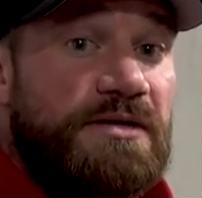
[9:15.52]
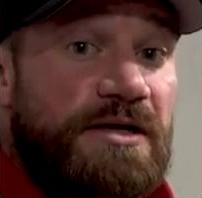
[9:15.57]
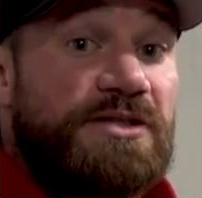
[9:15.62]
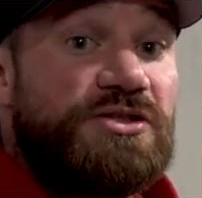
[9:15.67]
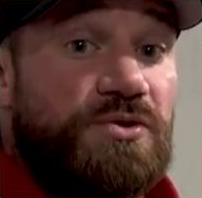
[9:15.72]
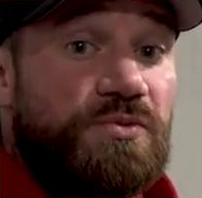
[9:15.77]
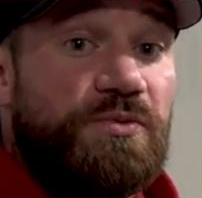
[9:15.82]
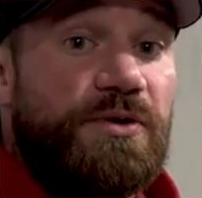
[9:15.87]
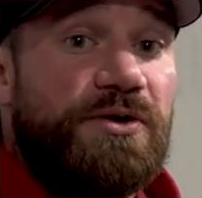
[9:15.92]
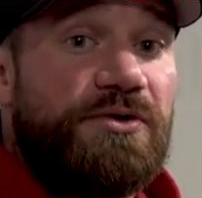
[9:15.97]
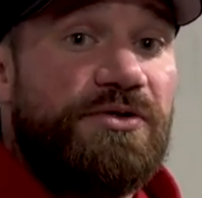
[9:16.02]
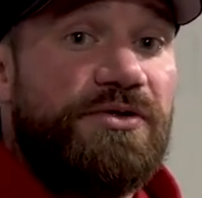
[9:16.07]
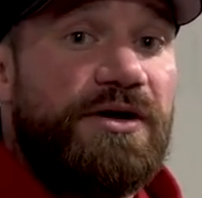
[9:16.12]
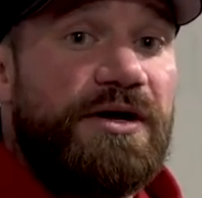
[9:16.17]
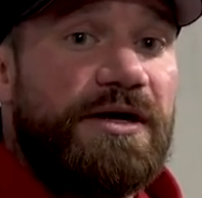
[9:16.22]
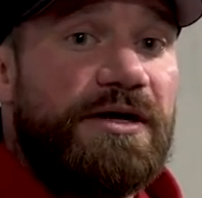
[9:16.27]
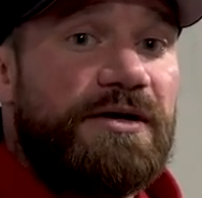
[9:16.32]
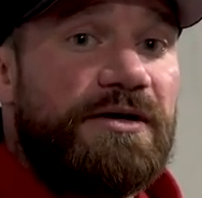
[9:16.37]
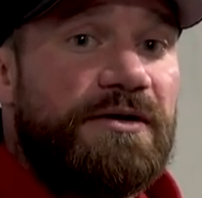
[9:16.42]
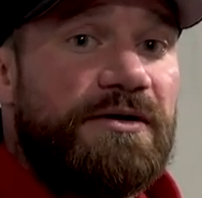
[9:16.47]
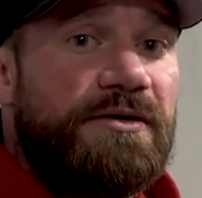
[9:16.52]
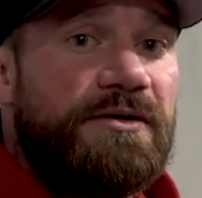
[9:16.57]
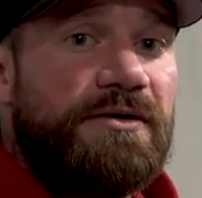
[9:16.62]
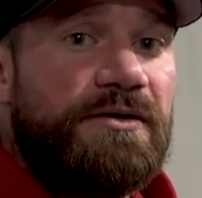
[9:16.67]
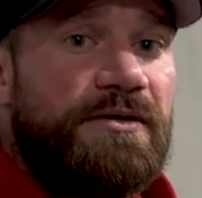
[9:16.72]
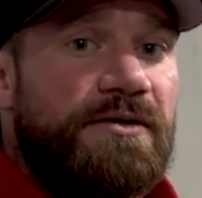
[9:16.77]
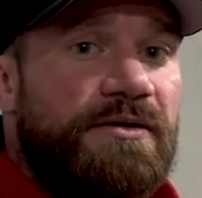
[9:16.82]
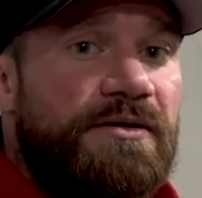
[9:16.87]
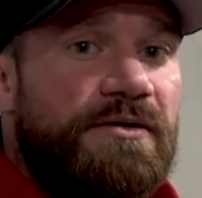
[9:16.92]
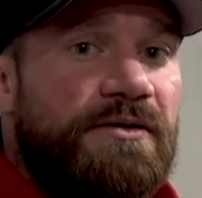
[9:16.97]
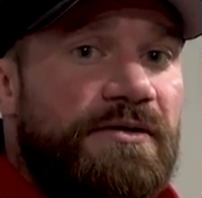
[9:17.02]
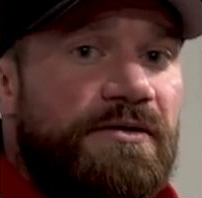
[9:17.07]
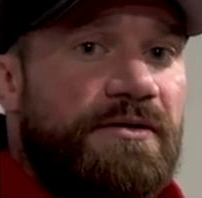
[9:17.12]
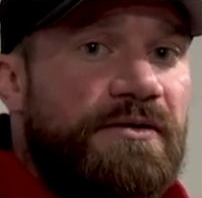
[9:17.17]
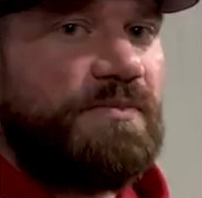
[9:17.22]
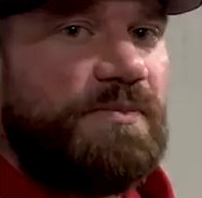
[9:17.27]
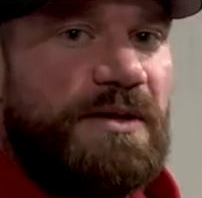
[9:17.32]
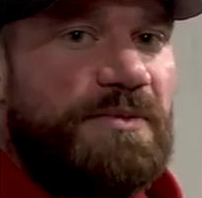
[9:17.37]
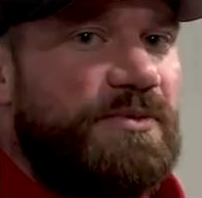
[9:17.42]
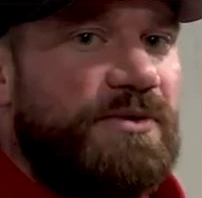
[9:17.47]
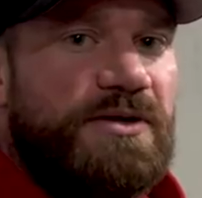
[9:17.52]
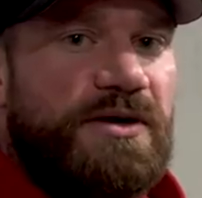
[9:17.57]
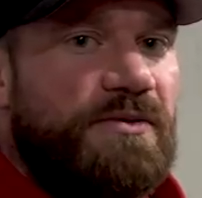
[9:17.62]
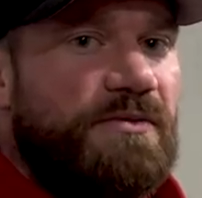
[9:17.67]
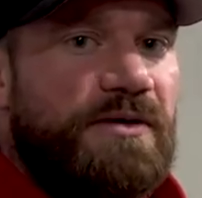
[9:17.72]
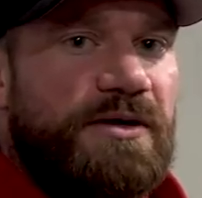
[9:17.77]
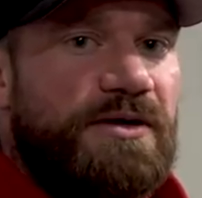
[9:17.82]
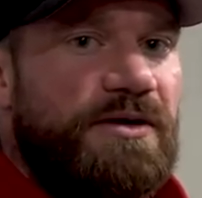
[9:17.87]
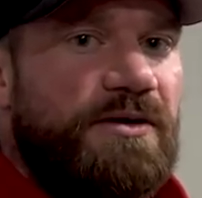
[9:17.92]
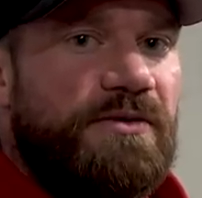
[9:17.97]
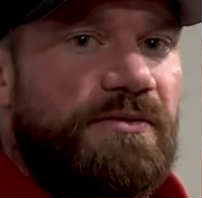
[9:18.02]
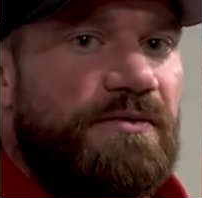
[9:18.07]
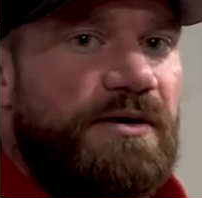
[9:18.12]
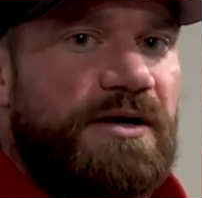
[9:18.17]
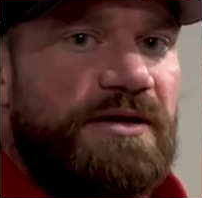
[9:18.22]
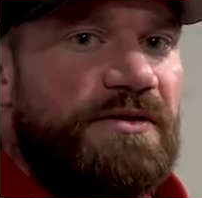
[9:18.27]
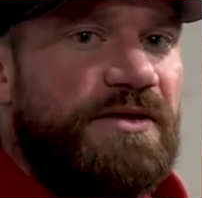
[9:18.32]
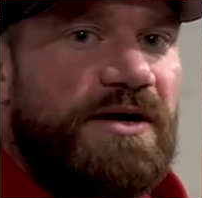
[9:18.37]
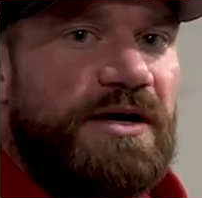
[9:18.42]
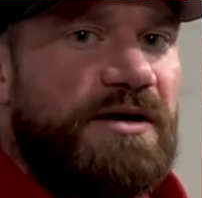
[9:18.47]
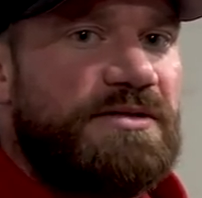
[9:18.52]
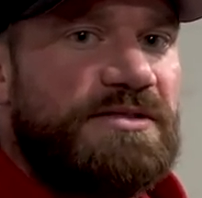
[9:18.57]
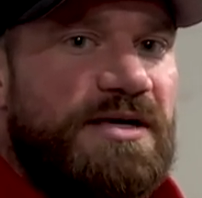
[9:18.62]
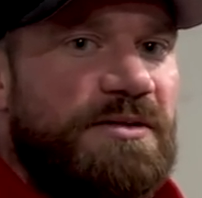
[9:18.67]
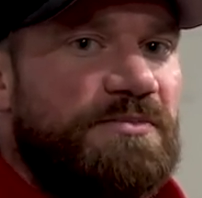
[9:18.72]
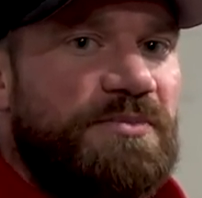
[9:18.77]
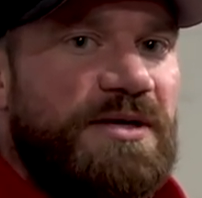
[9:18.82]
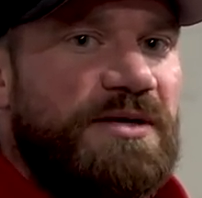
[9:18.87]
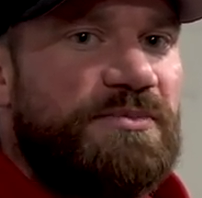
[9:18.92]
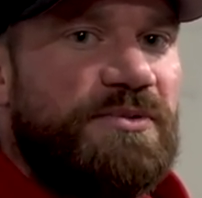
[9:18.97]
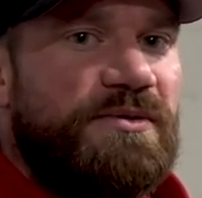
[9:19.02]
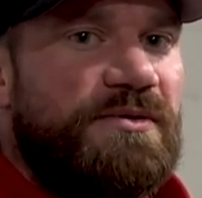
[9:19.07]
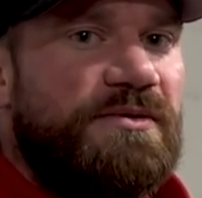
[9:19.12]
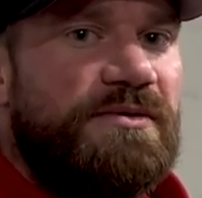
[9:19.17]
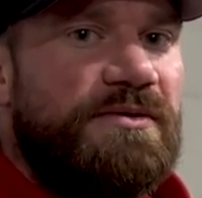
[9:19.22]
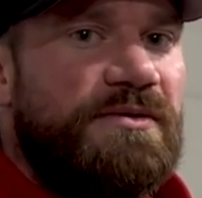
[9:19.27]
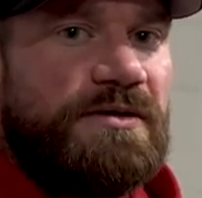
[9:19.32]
That's a real thing. It is. People don't want to know what I think of some people.